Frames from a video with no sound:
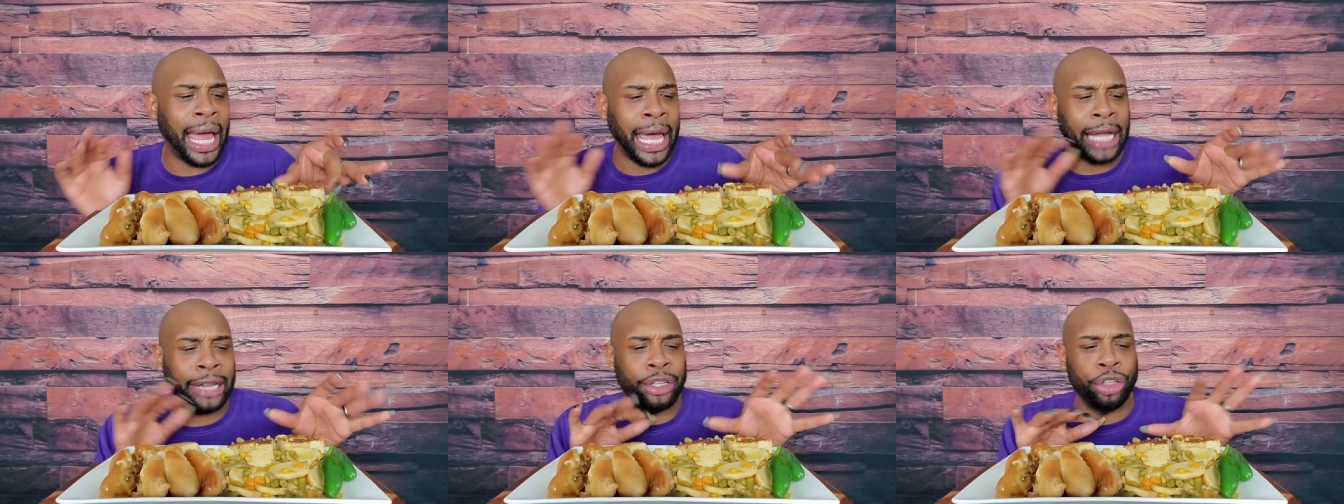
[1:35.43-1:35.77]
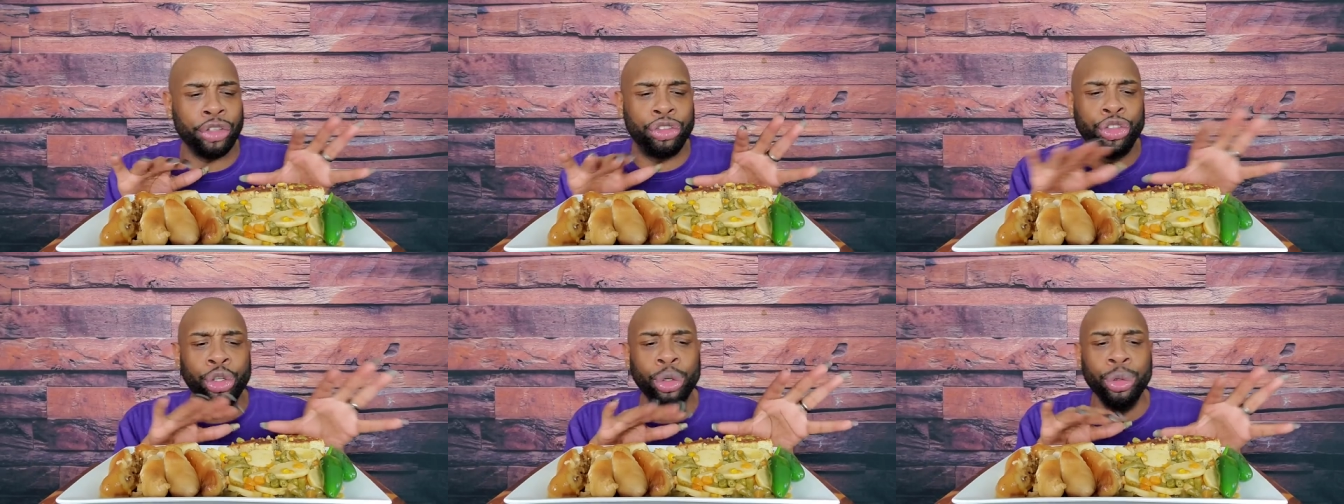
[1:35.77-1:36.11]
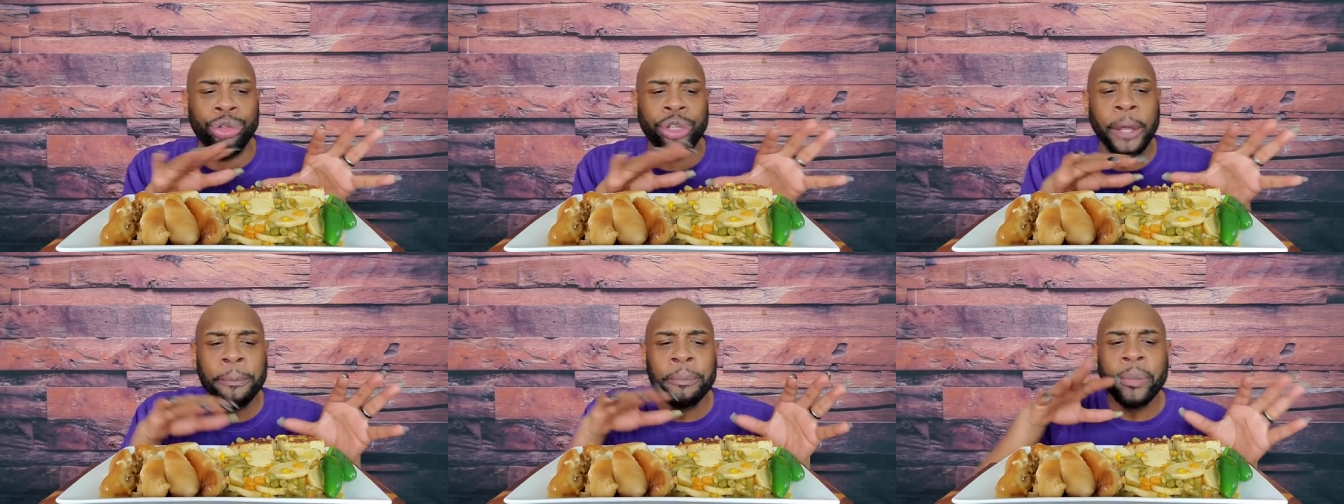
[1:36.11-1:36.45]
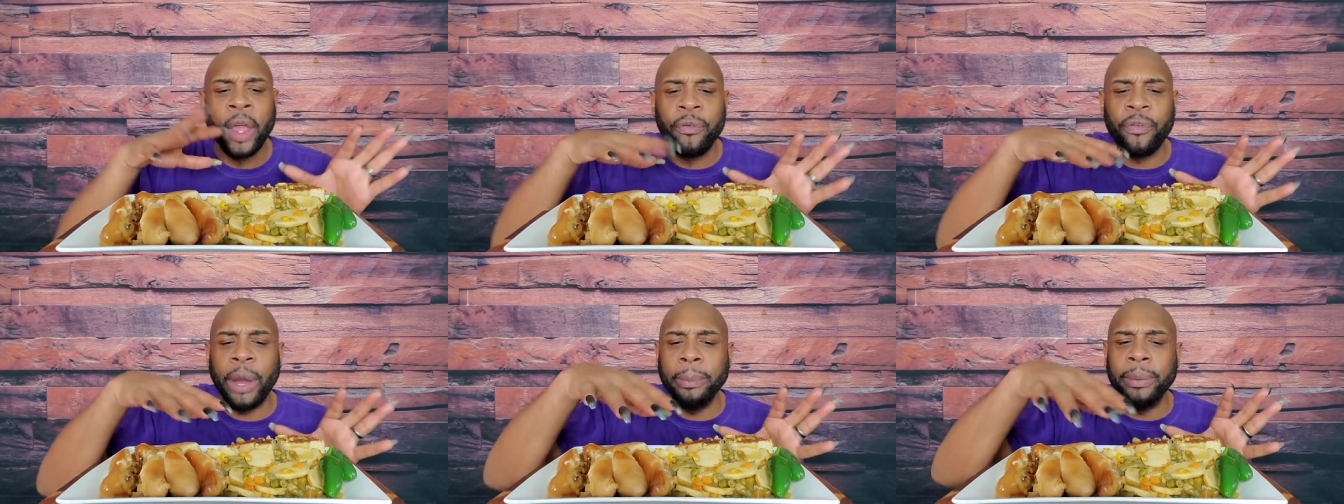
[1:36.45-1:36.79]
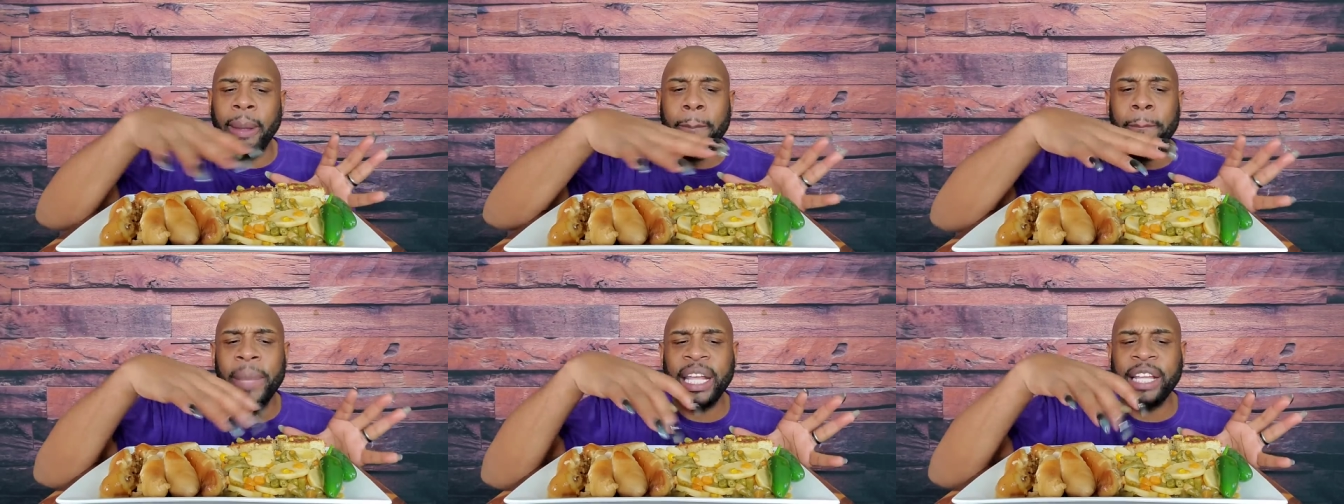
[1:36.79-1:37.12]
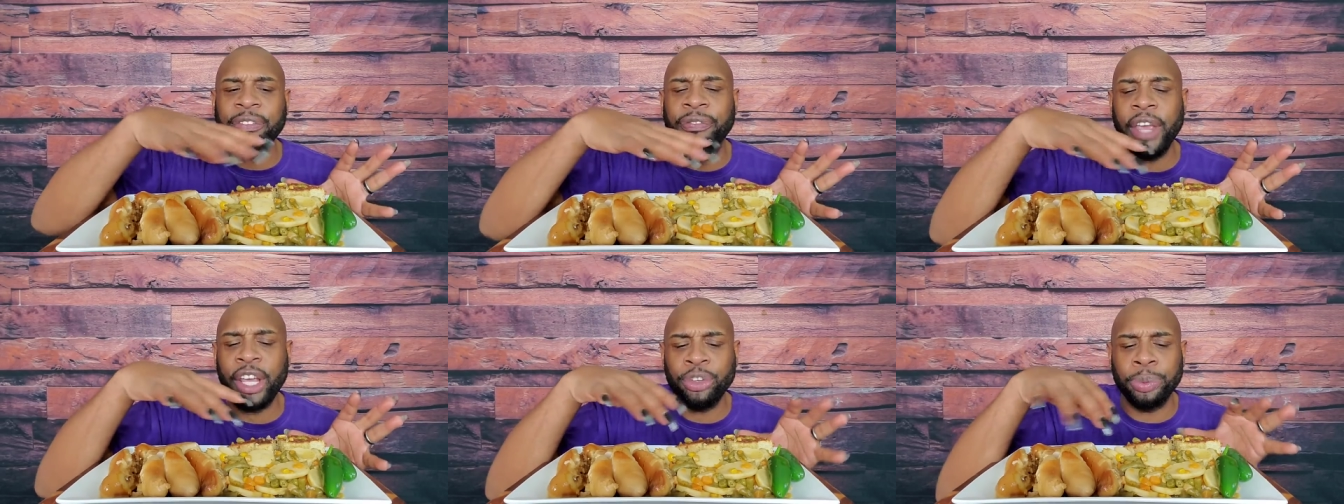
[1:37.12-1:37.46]
I got the juice from the
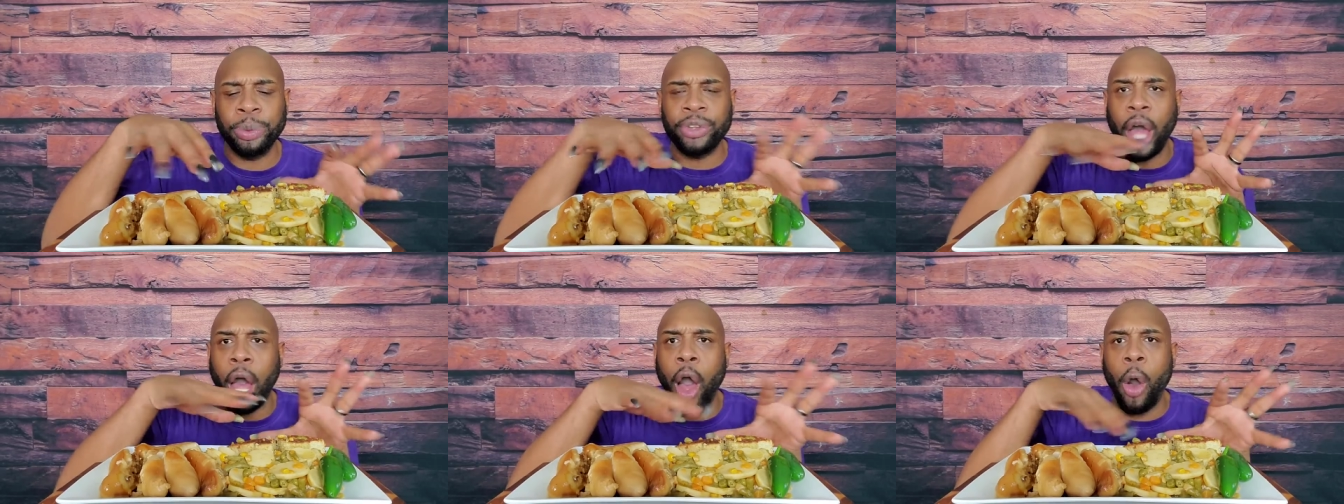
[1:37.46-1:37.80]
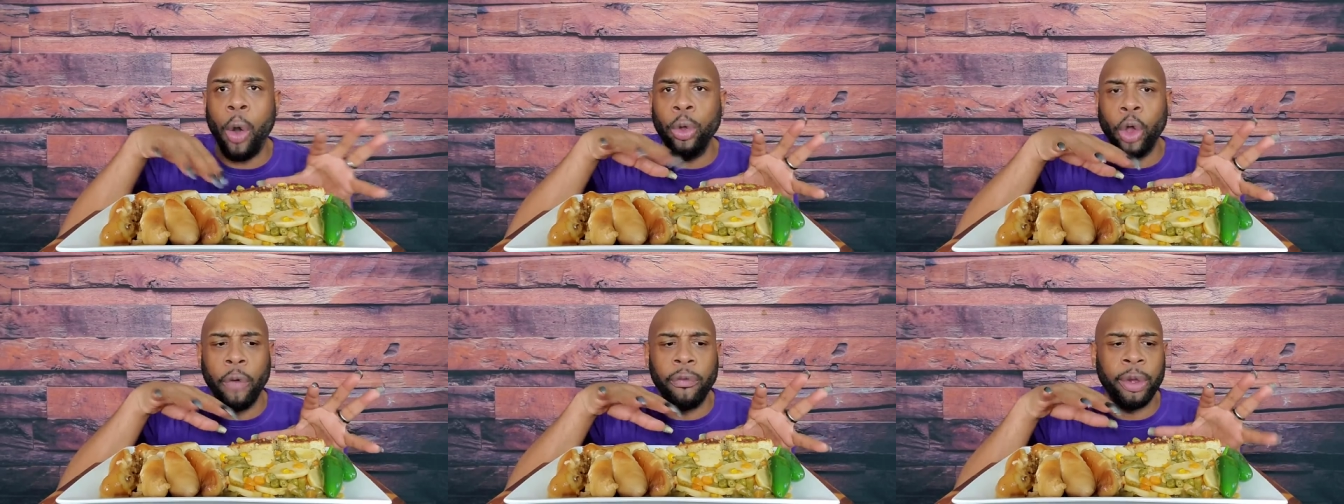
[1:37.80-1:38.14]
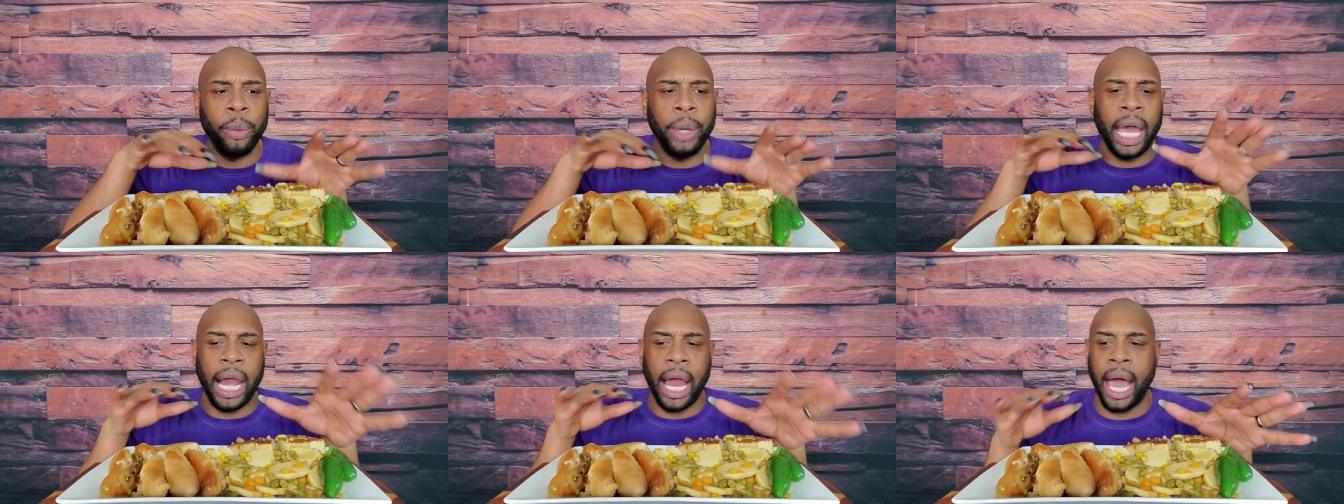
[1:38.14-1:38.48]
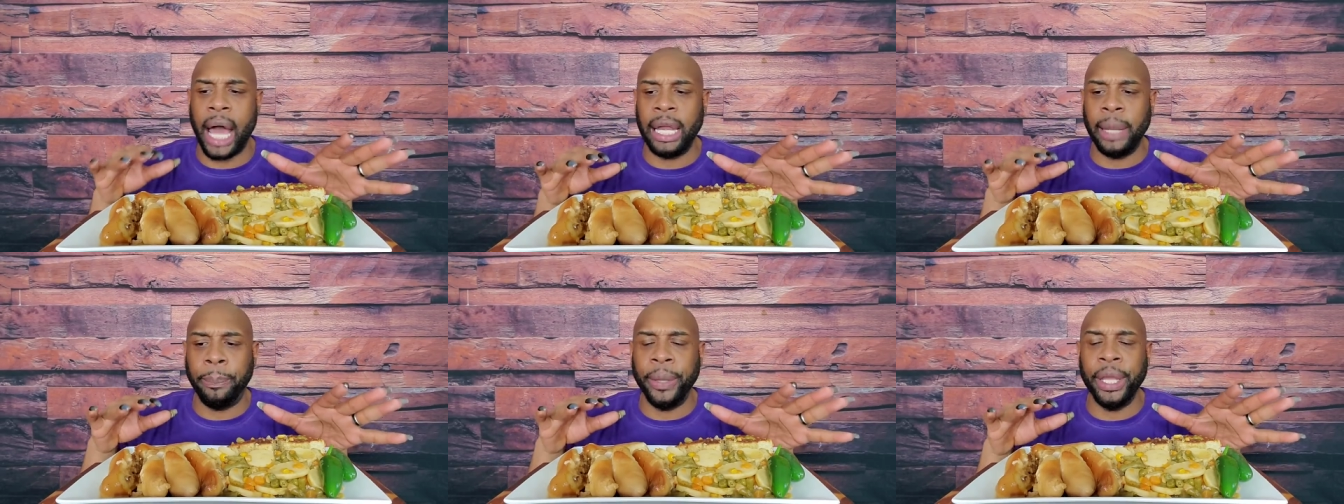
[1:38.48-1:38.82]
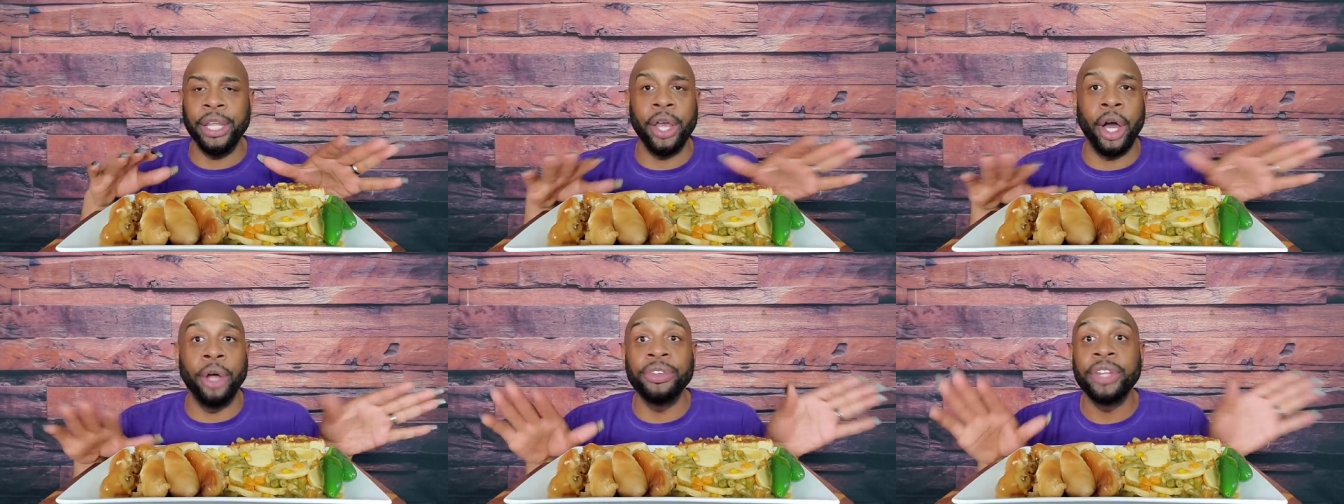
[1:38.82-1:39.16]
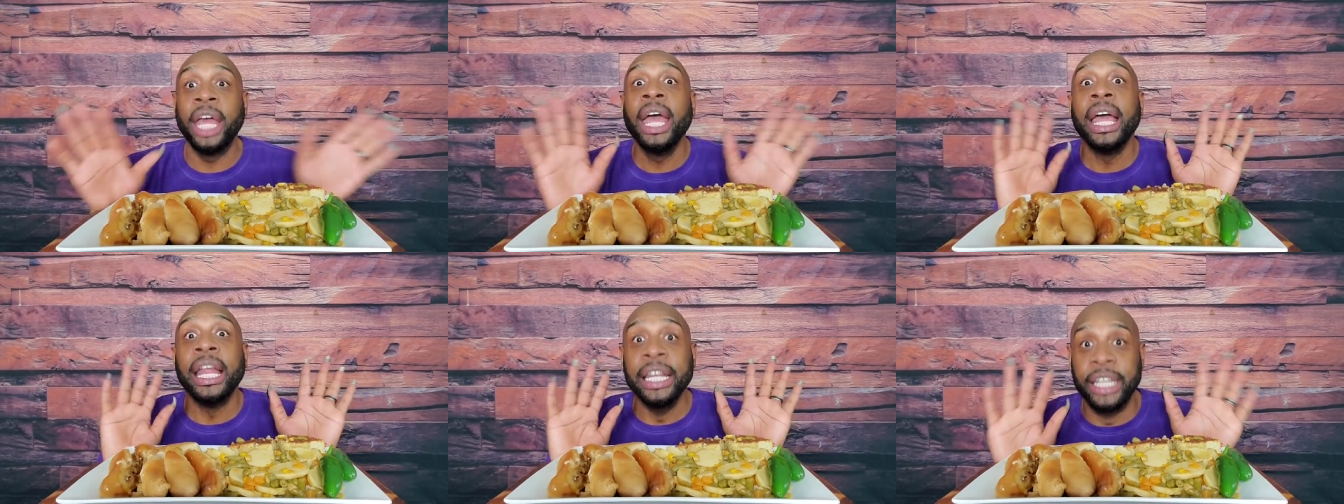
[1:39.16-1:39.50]
mixed vegetables all over it. We got our jalapenos.